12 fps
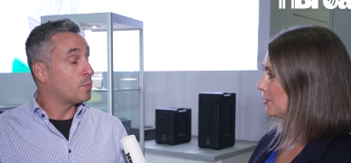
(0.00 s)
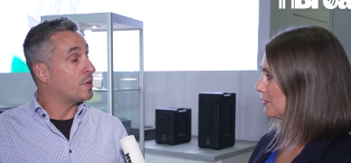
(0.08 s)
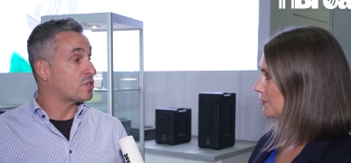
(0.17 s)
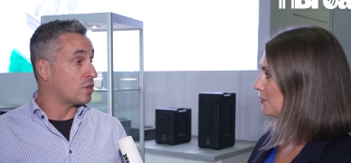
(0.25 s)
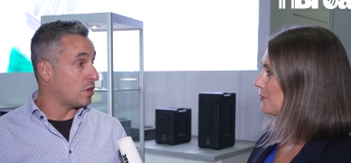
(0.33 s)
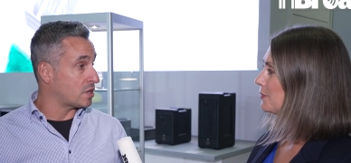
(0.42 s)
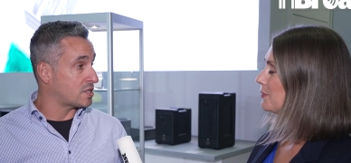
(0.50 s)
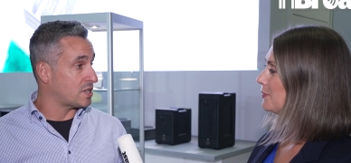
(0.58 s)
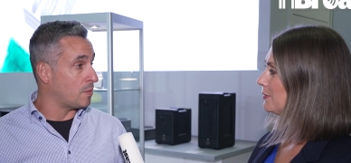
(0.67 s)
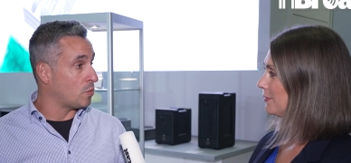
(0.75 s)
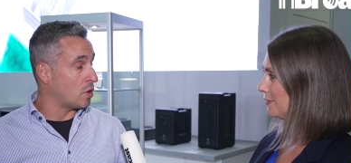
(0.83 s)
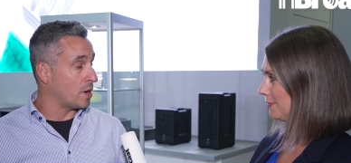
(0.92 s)
Speaker 1: to be stored
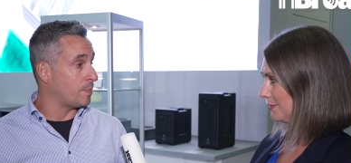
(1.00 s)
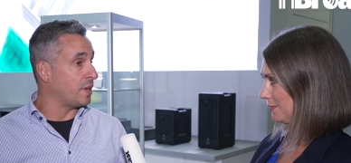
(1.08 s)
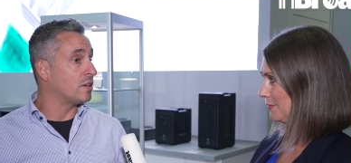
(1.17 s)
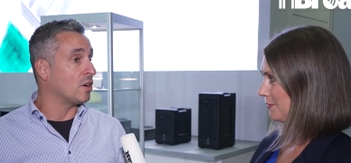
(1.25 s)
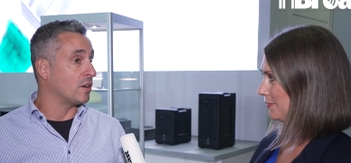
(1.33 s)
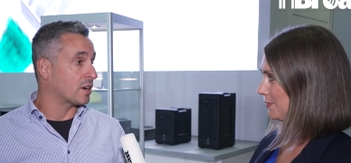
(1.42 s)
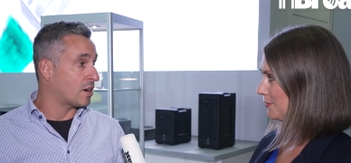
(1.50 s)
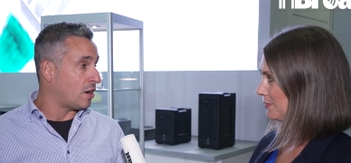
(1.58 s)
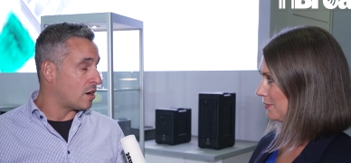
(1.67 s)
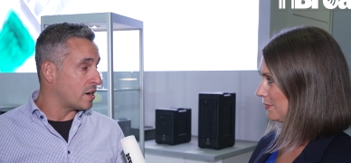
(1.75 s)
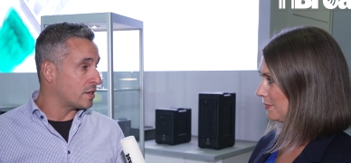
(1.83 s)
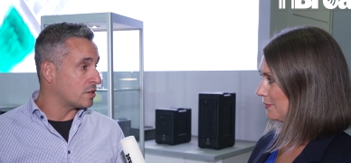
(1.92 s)
somewhere, be it on a
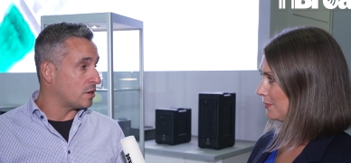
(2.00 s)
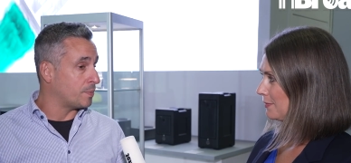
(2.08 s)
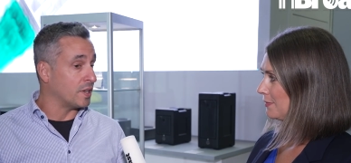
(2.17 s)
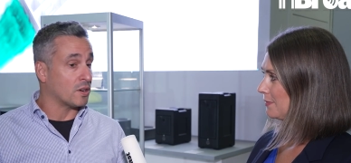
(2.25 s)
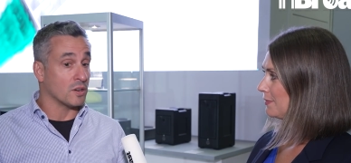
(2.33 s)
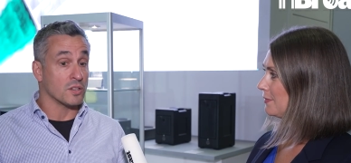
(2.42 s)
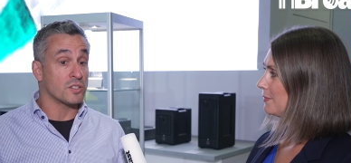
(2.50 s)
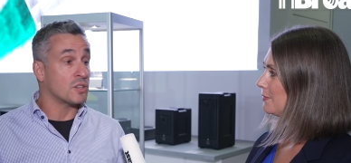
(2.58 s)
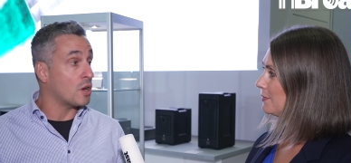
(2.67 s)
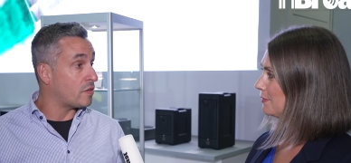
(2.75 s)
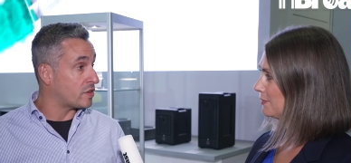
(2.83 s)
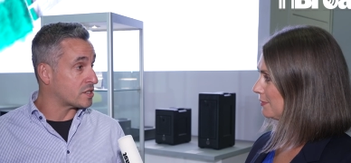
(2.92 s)
card or be it on a
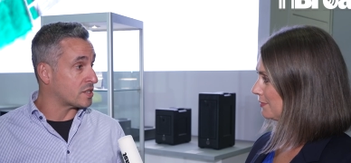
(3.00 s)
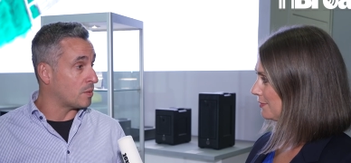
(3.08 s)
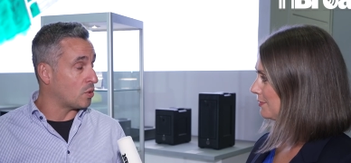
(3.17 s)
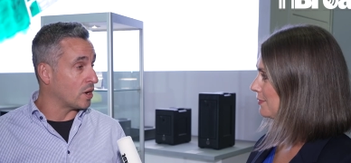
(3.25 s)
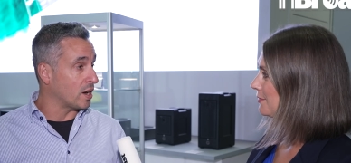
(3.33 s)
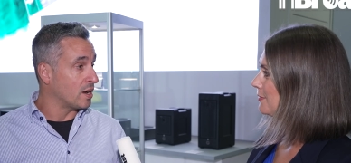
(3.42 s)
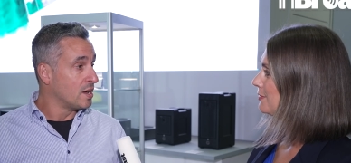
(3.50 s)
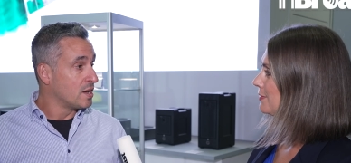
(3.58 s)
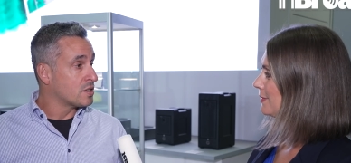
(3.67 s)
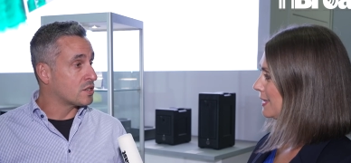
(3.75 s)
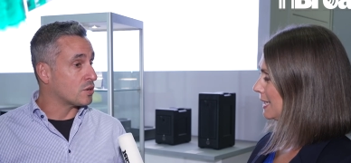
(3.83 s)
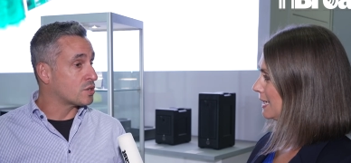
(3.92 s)
server somewhere.
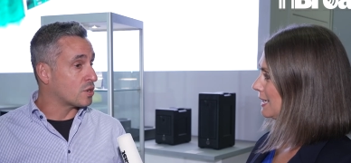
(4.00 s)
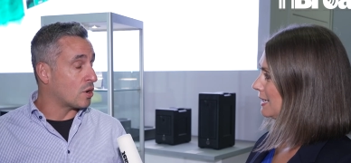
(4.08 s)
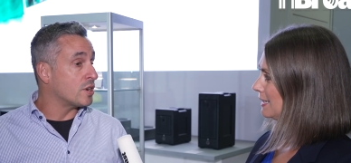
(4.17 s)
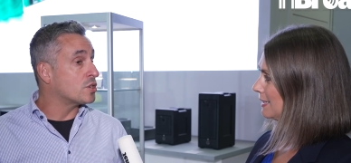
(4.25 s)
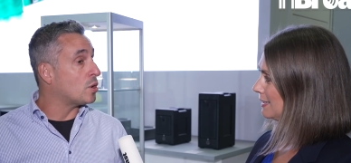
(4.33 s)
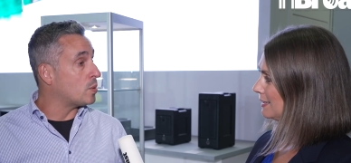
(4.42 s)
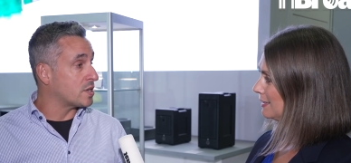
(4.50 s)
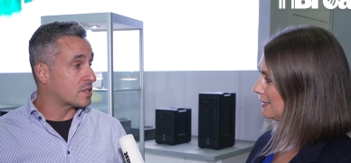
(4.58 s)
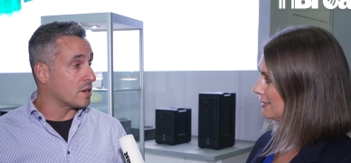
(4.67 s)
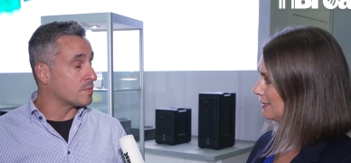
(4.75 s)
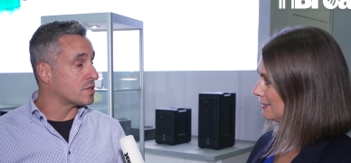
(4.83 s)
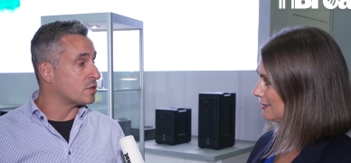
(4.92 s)
So storage always
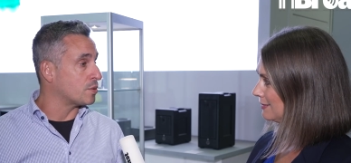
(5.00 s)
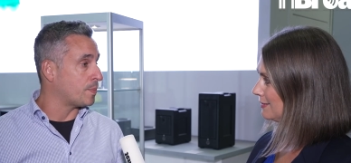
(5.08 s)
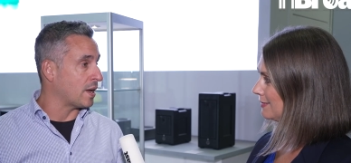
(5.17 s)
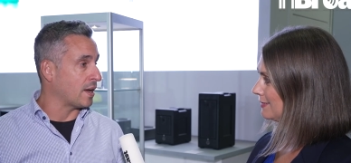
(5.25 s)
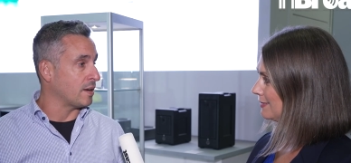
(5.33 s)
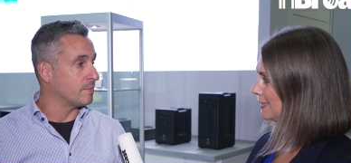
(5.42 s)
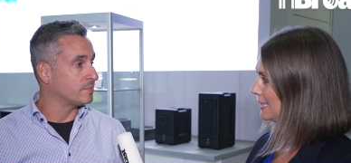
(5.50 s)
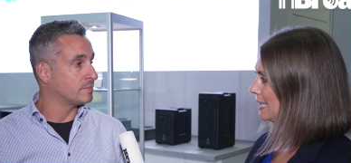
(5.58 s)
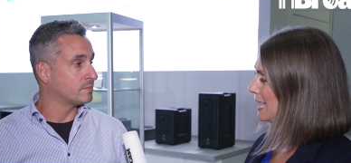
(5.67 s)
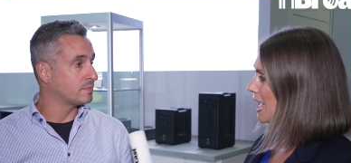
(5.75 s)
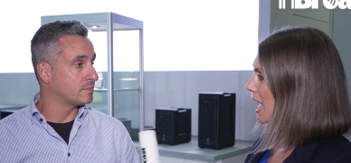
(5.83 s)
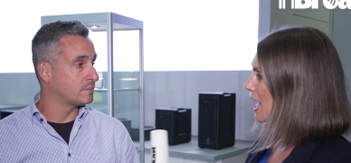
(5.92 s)
comes into play.
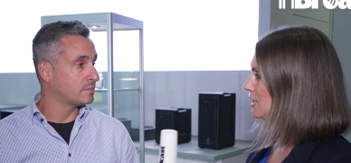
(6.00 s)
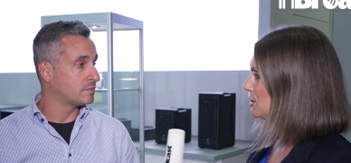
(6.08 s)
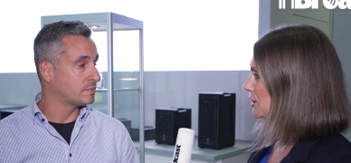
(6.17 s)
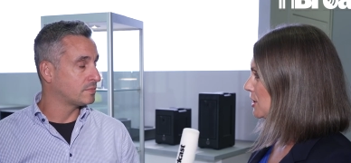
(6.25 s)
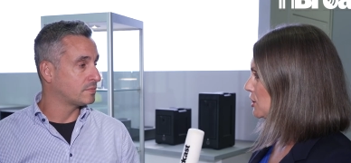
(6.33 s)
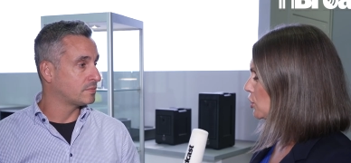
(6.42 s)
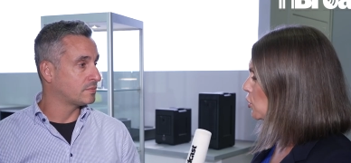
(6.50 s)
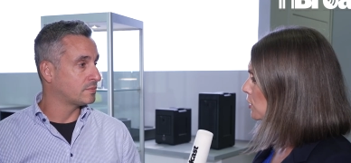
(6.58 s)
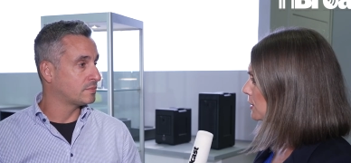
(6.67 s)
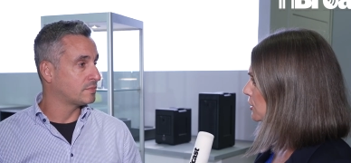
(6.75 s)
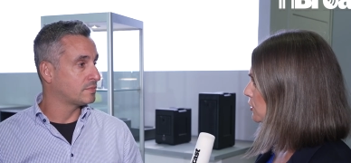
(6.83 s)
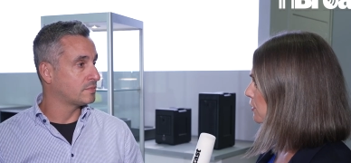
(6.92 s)
Speaker 2: And
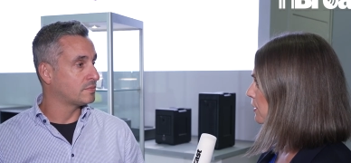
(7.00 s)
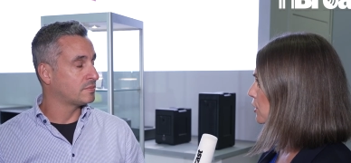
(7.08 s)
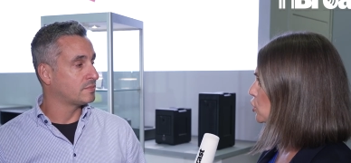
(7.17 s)
talk us through the